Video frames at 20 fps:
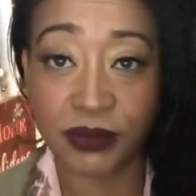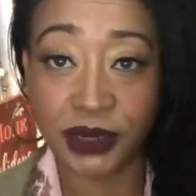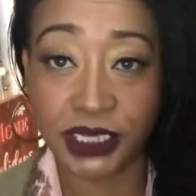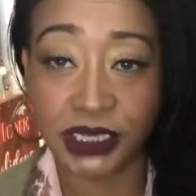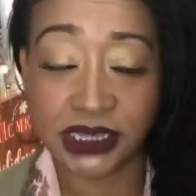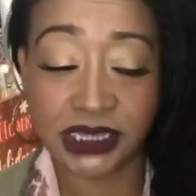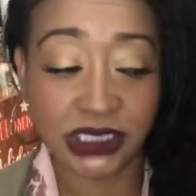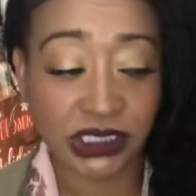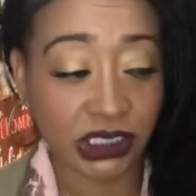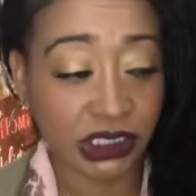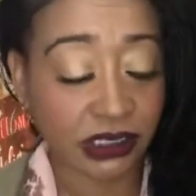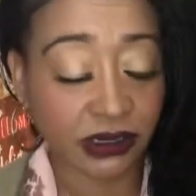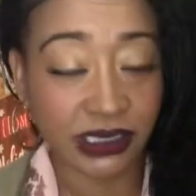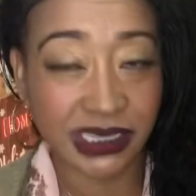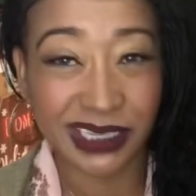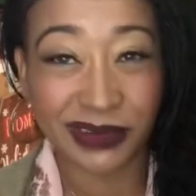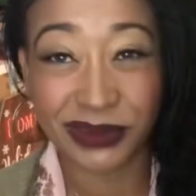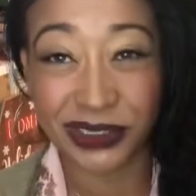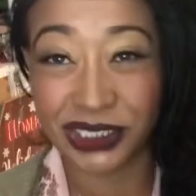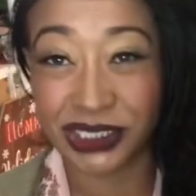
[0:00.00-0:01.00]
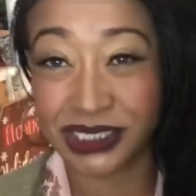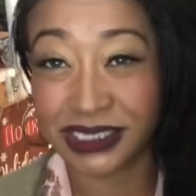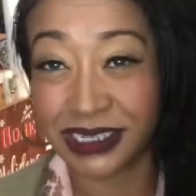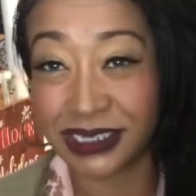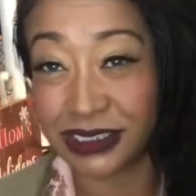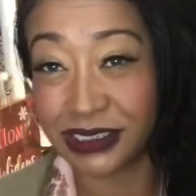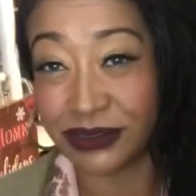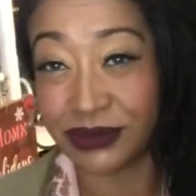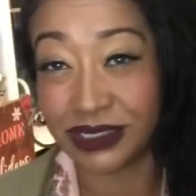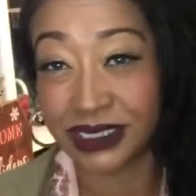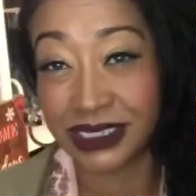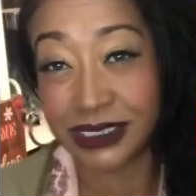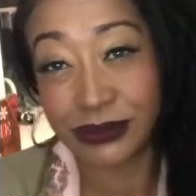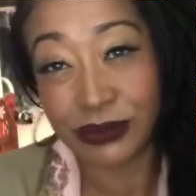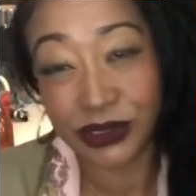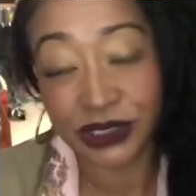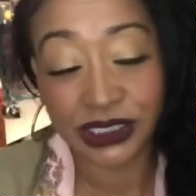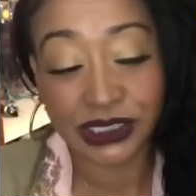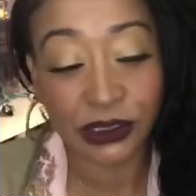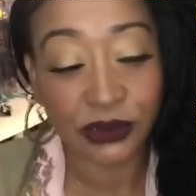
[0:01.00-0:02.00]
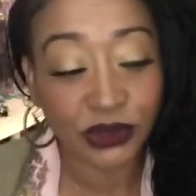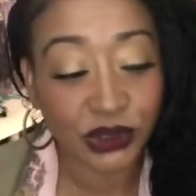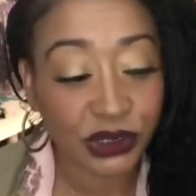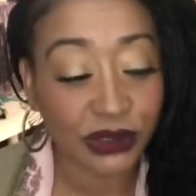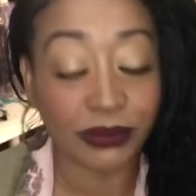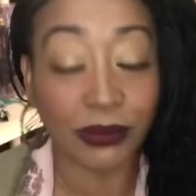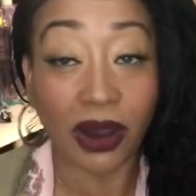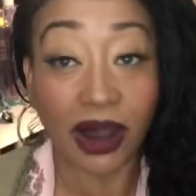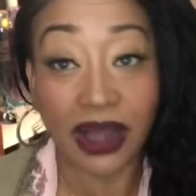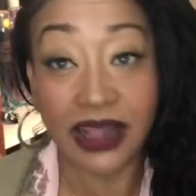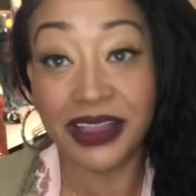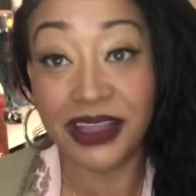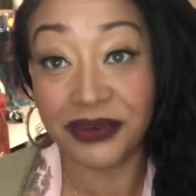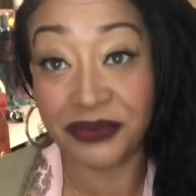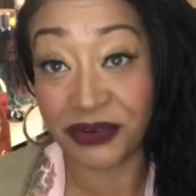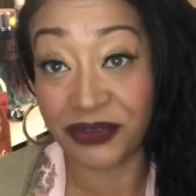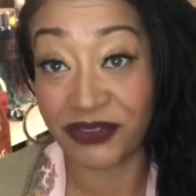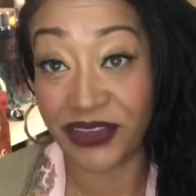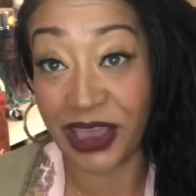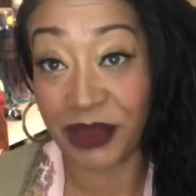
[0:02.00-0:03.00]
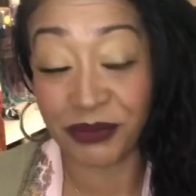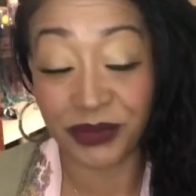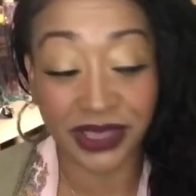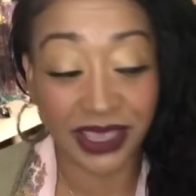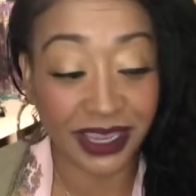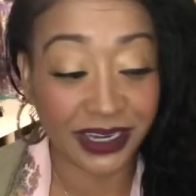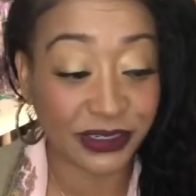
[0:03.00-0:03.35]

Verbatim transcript: but this year I think we're just gonna do it because we're so small of a family.